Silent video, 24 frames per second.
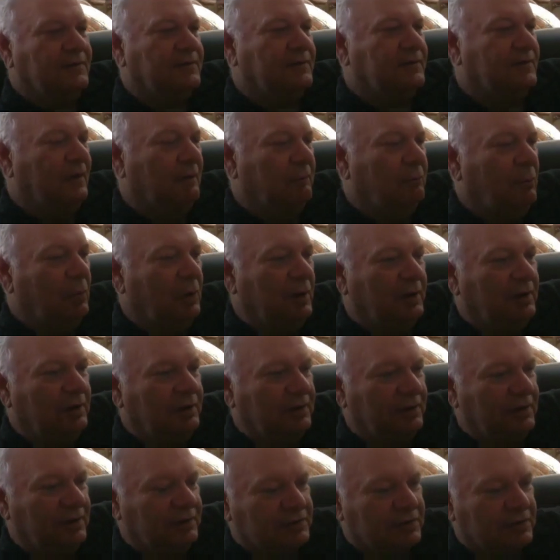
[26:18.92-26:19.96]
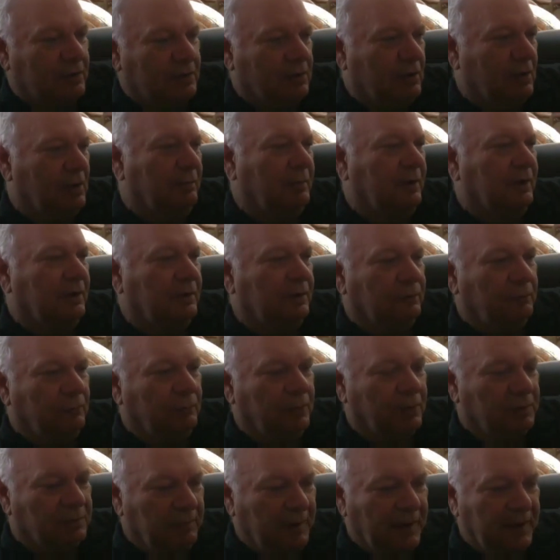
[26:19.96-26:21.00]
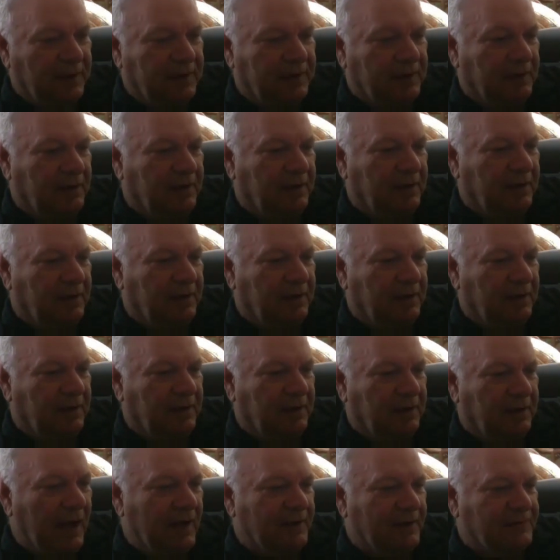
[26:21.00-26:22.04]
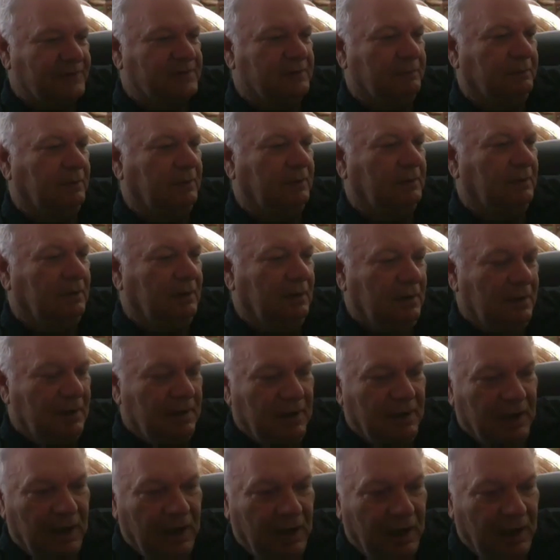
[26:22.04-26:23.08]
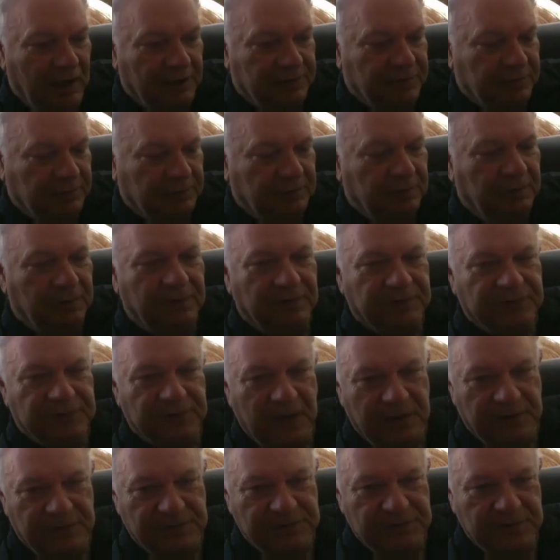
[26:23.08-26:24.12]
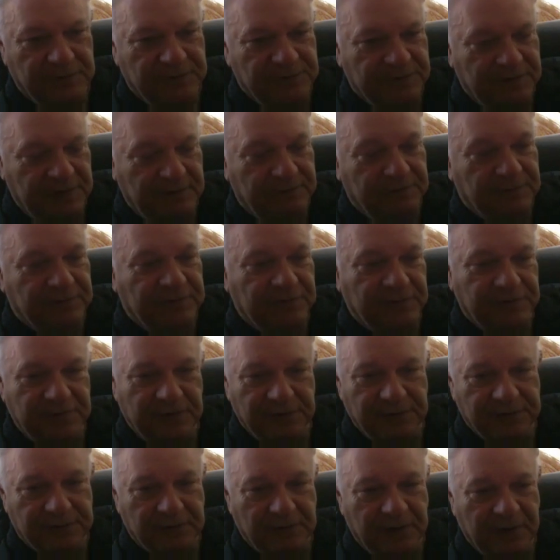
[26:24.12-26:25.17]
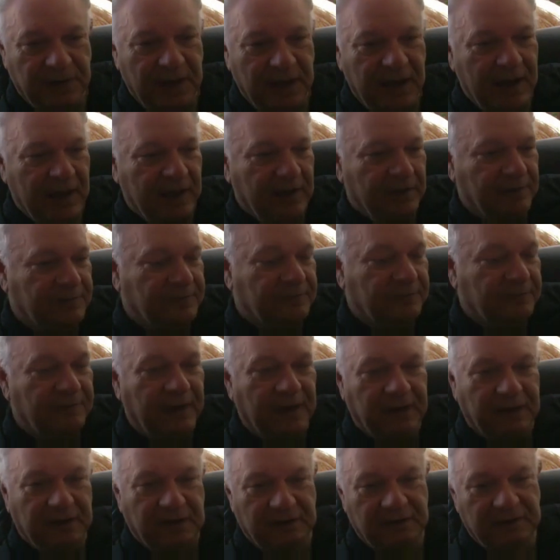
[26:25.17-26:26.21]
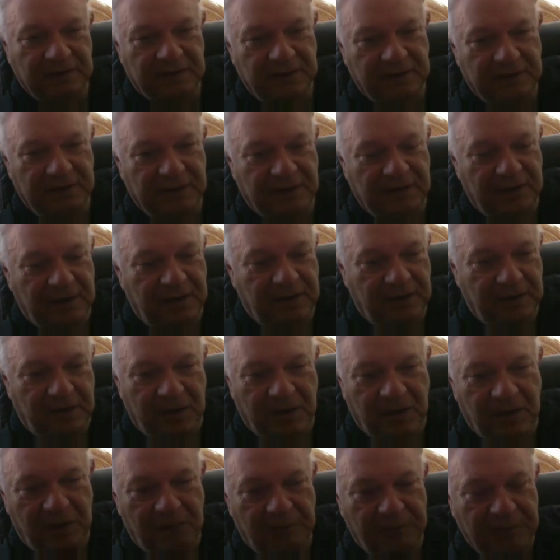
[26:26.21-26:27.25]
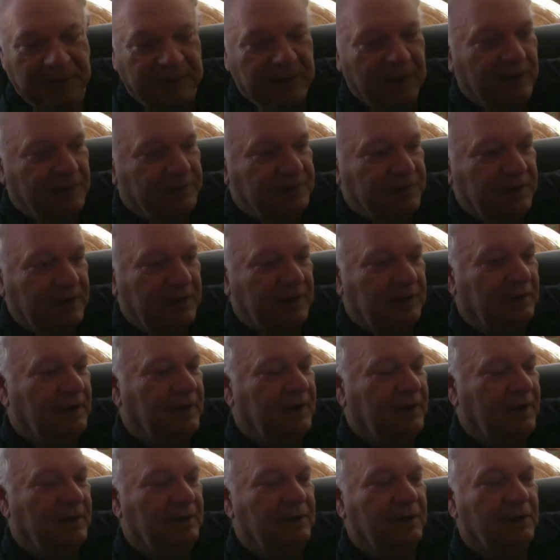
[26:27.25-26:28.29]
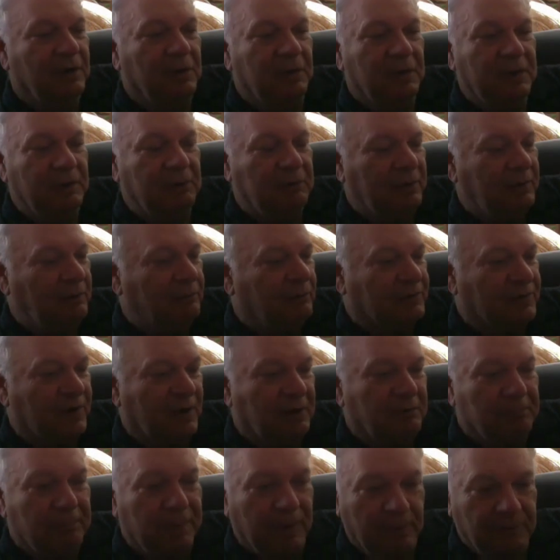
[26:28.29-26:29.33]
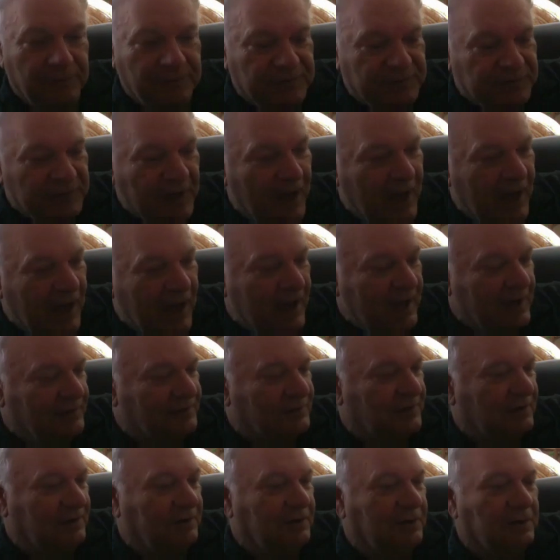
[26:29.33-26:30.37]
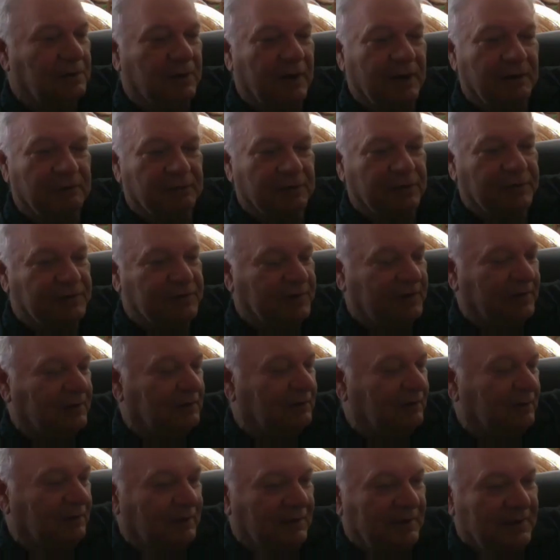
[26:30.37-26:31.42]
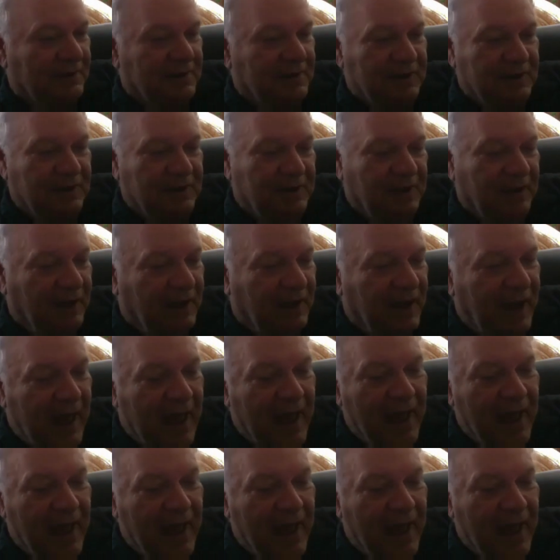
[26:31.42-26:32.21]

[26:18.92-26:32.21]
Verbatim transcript: someone determined would make it impossible uh, to criticize Josephus's history as fake. You know, because he he knew he, he was on both sides. He knew every single uh,